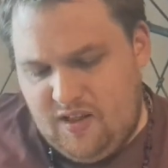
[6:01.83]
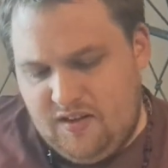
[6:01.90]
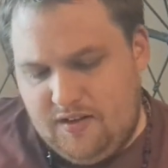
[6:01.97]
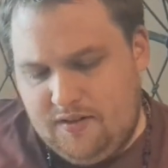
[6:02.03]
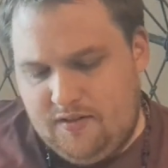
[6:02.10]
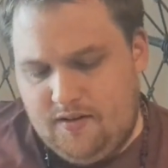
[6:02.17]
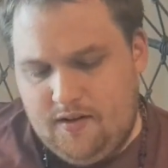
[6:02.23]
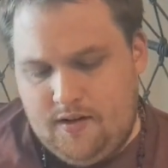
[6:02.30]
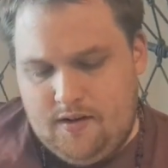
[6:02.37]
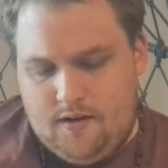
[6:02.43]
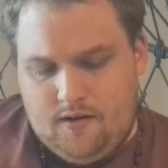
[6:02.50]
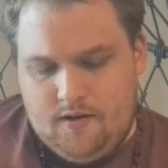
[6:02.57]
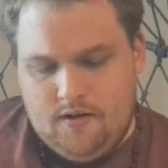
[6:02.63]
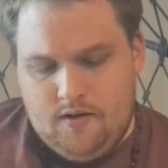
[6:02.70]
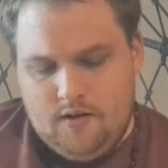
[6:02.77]
Let's see
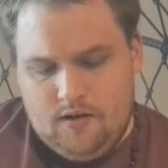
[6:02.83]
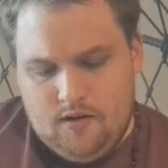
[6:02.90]
here.